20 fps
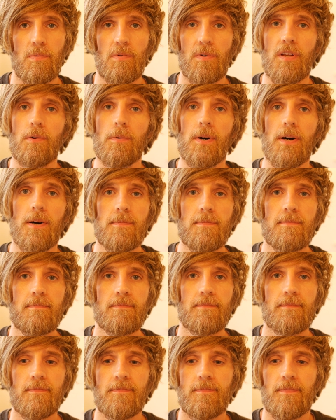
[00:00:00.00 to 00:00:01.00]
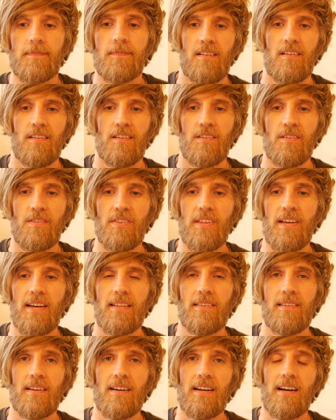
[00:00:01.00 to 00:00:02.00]
pretty well.
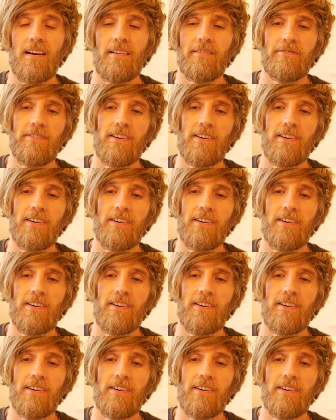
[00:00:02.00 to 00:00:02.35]
Then I have